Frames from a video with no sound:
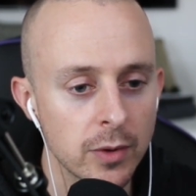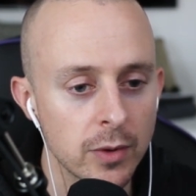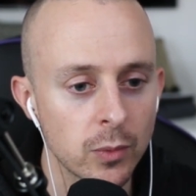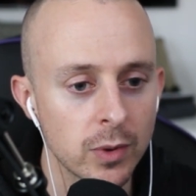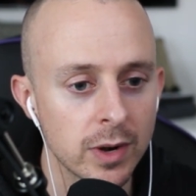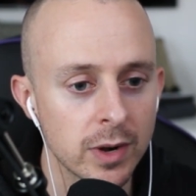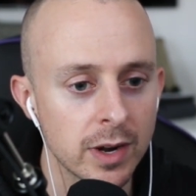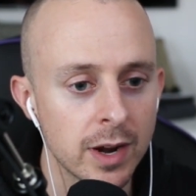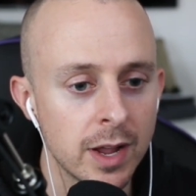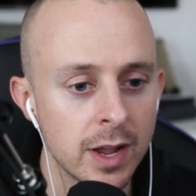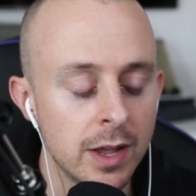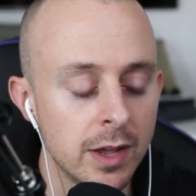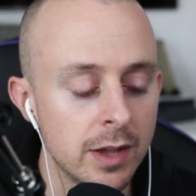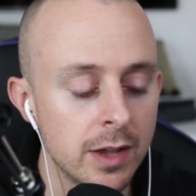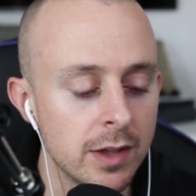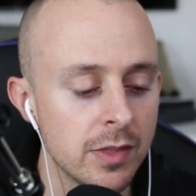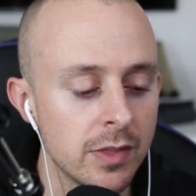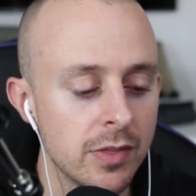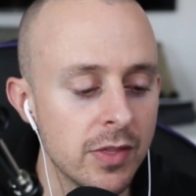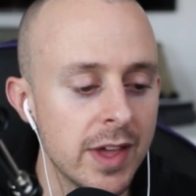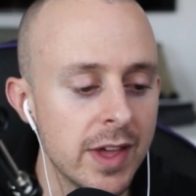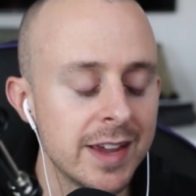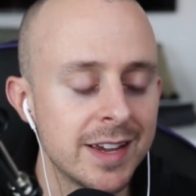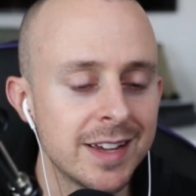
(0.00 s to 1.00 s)
Where
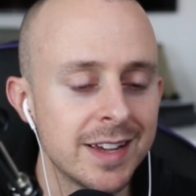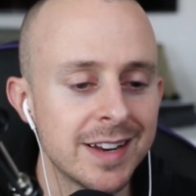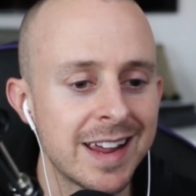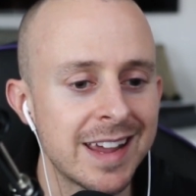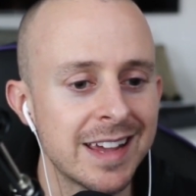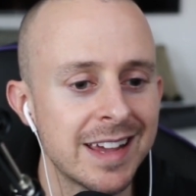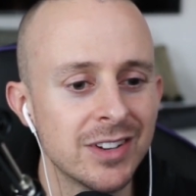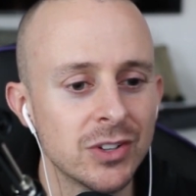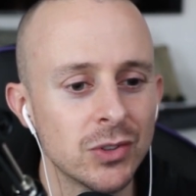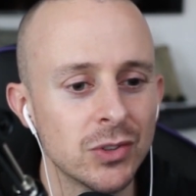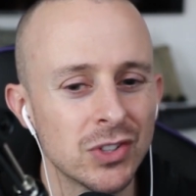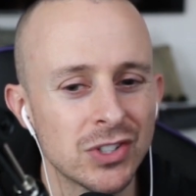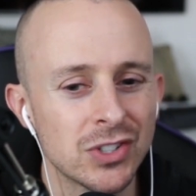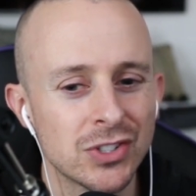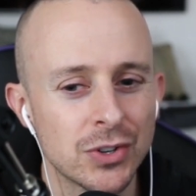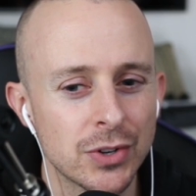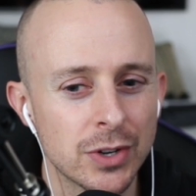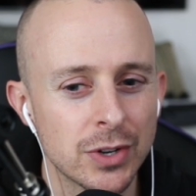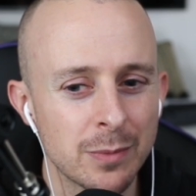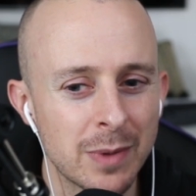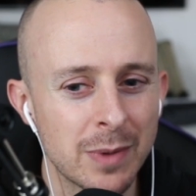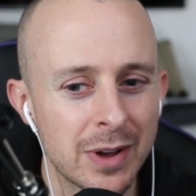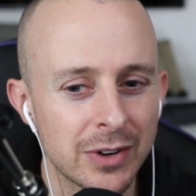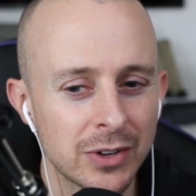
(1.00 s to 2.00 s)
they can handle a
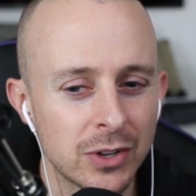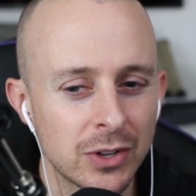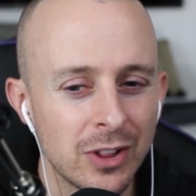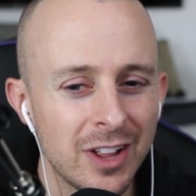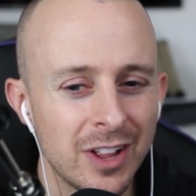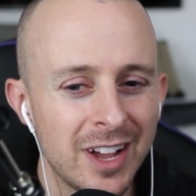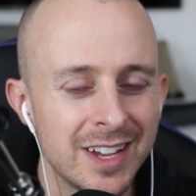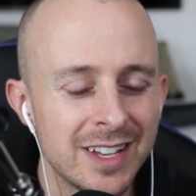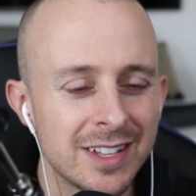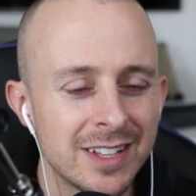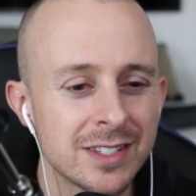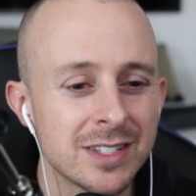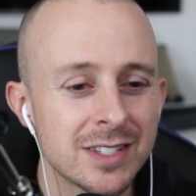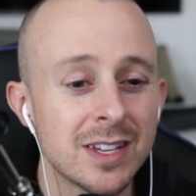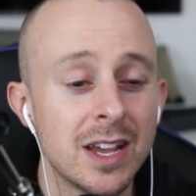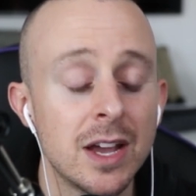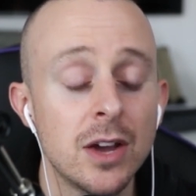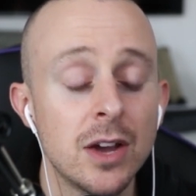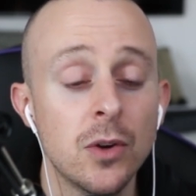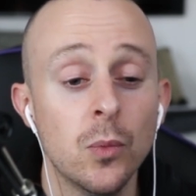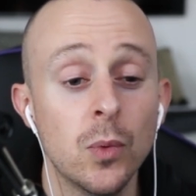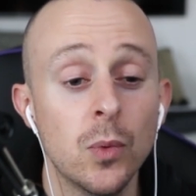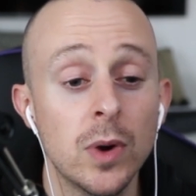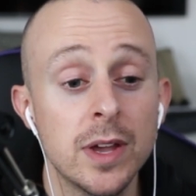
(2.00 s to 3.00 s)
certain amount of clients
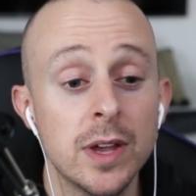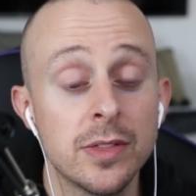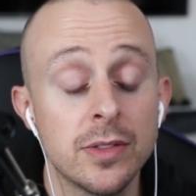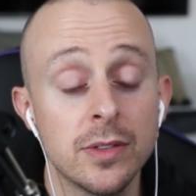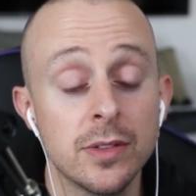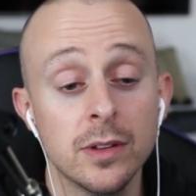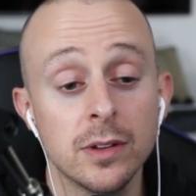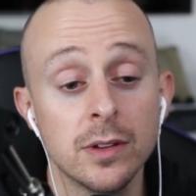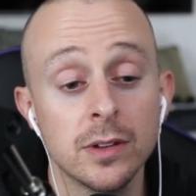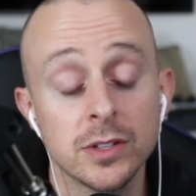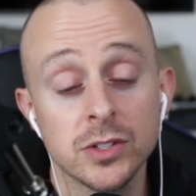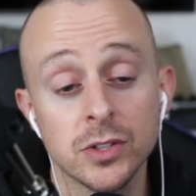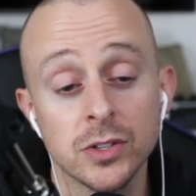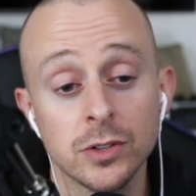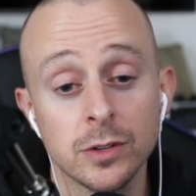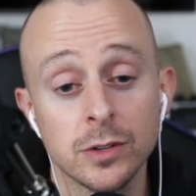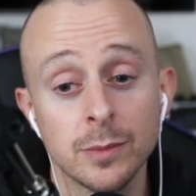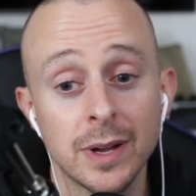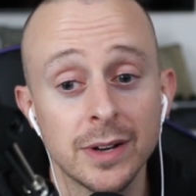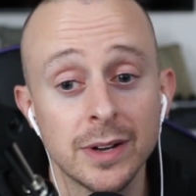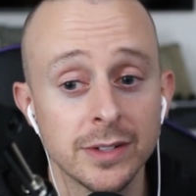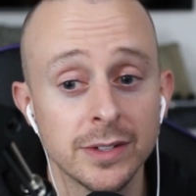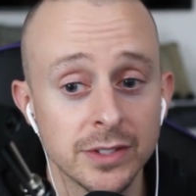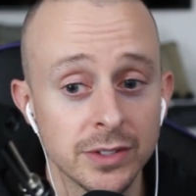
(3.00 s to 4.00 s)
with a certain
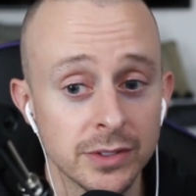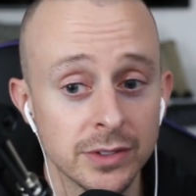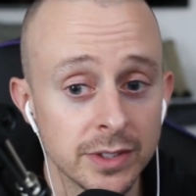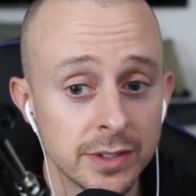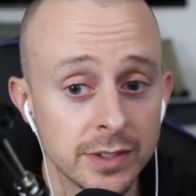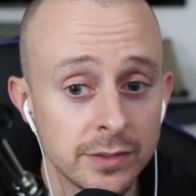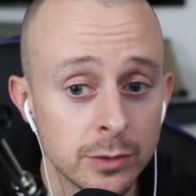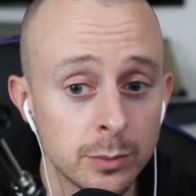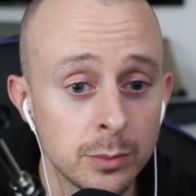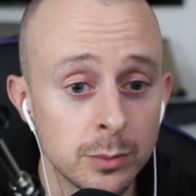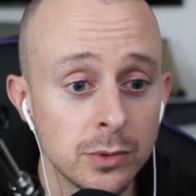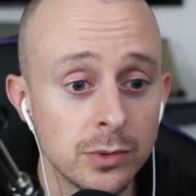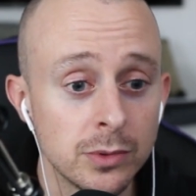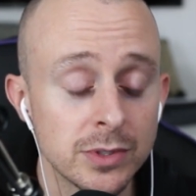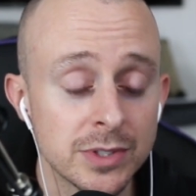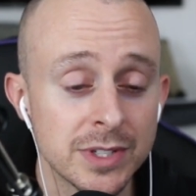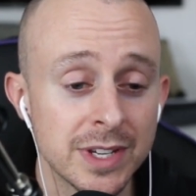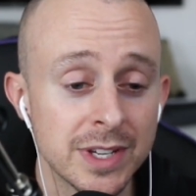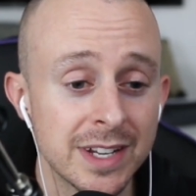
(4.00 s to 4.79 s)
amount of deliverables,